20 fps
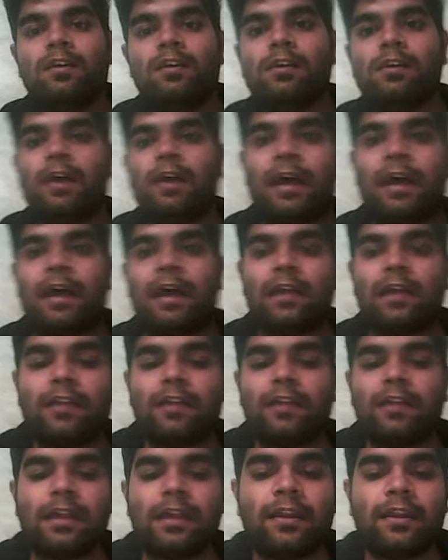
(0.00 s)
and
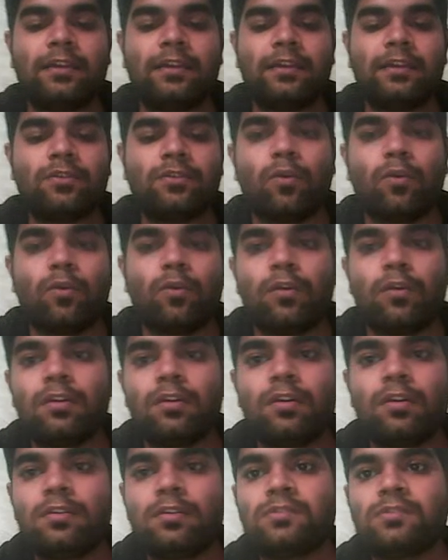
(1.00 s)
I write code.
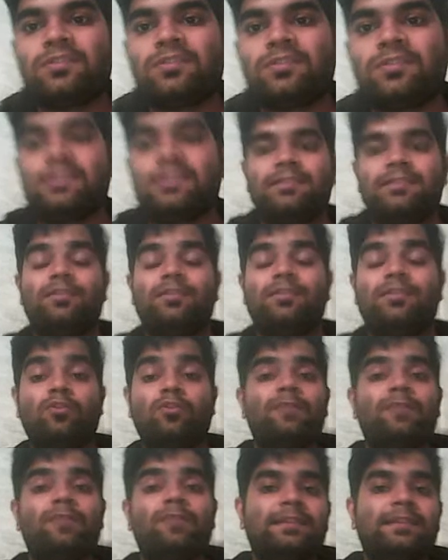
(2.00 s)
So this is the code
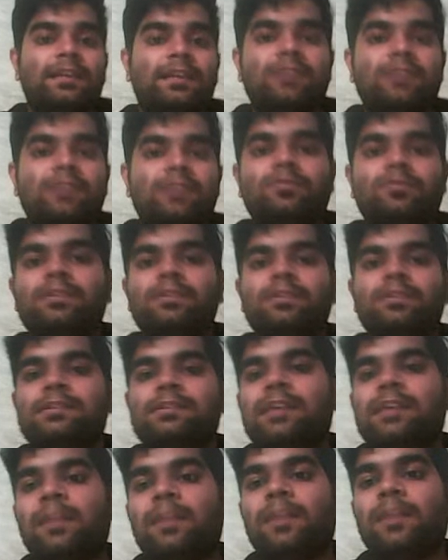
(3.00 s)
basically. So this is
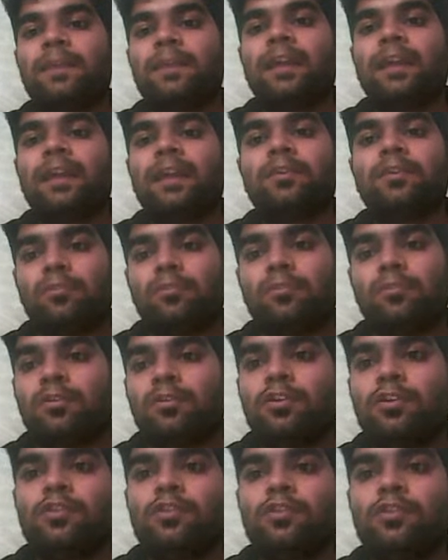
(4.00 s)
LBWrite code.
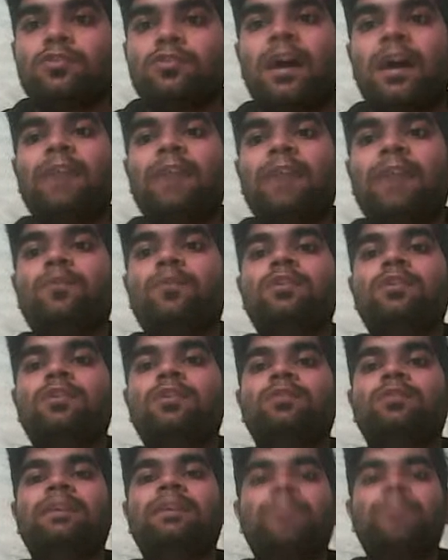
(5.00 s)
So I want to
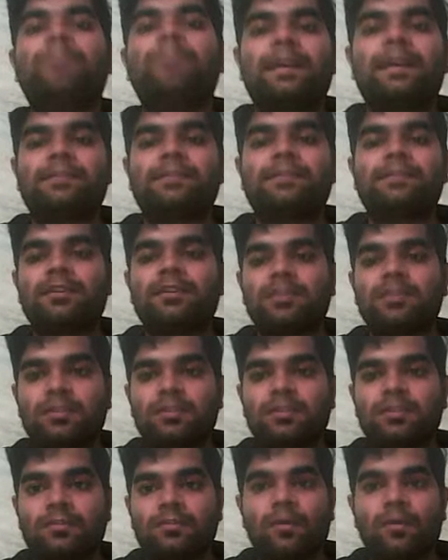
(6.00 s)
replace it
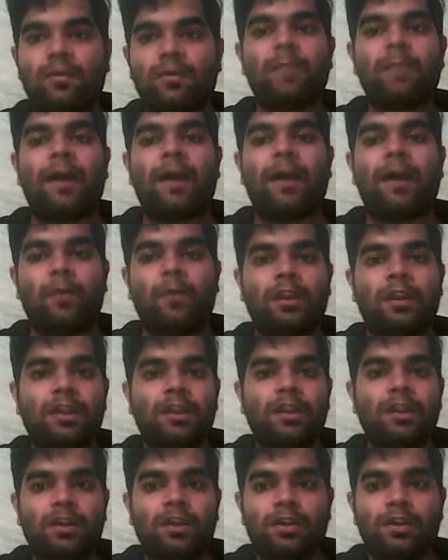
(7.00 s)
one by one.
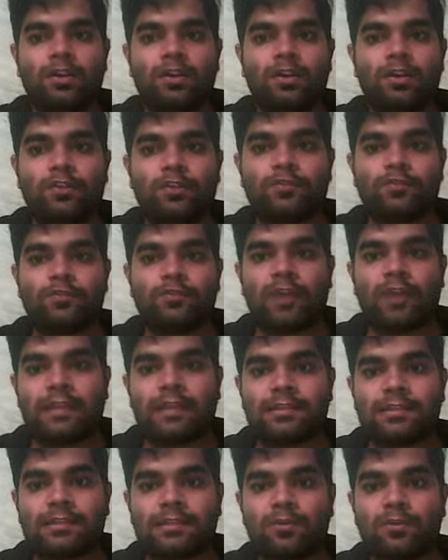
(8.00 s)
So I
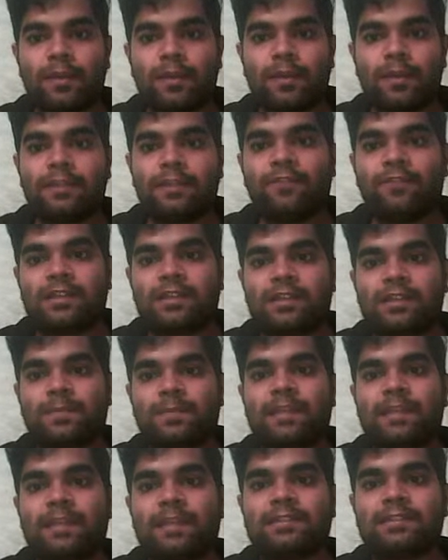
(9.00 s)
just go at the first
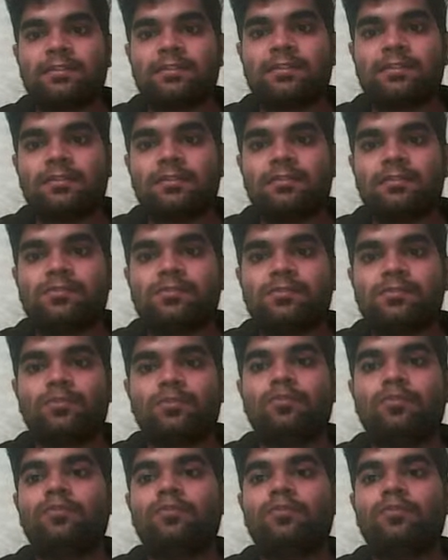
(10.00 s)
place.
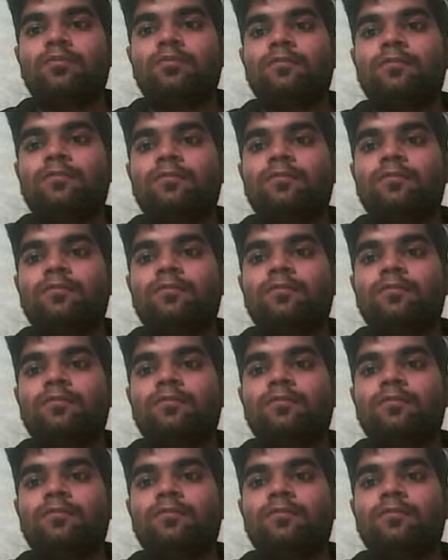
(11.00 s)
So